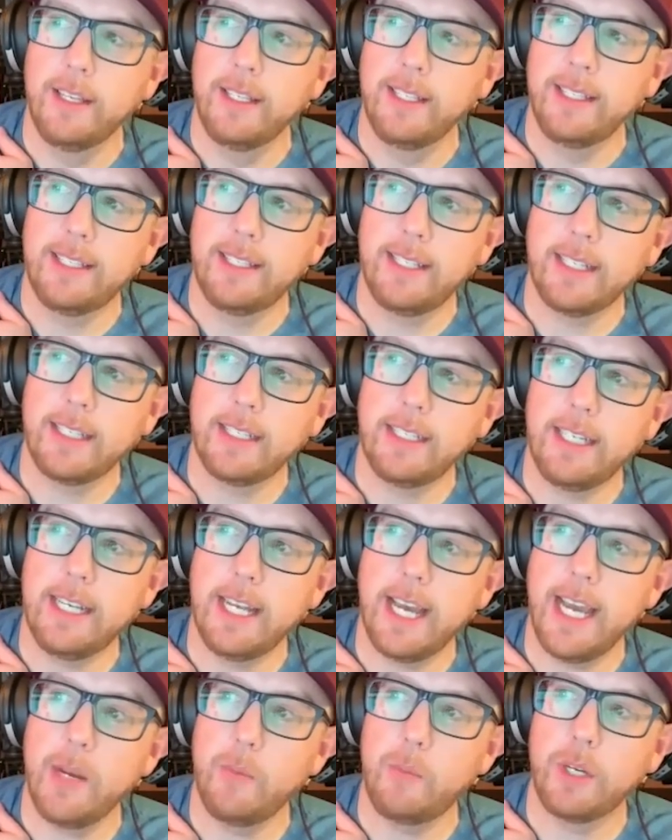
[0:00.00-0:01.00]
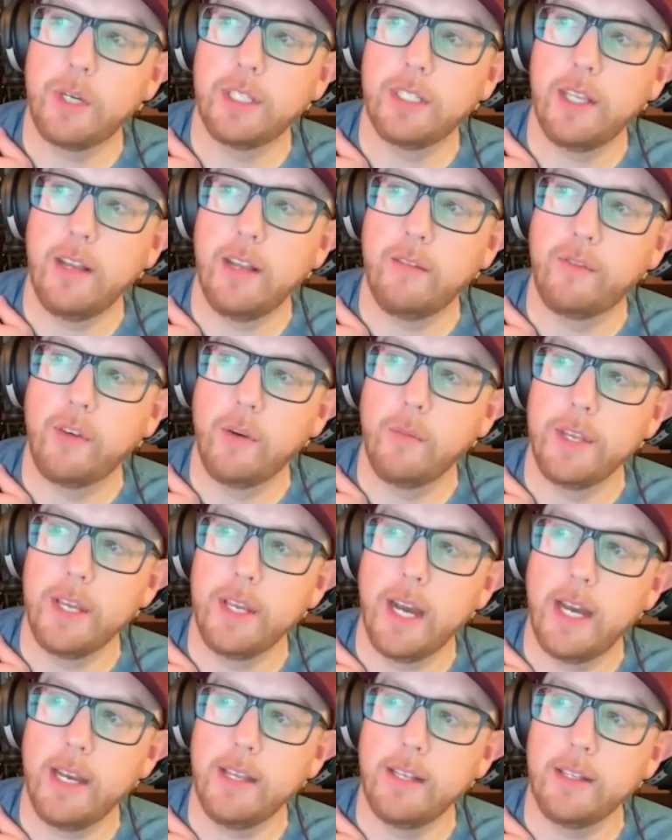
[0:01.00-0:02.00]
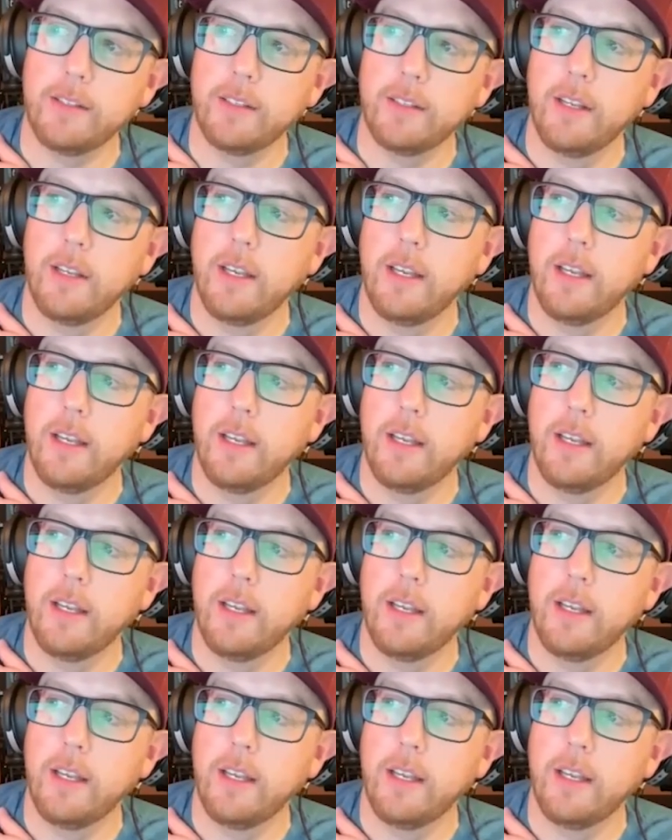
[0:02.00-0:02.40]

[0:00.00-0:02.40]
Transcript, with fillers: 69% from the audience.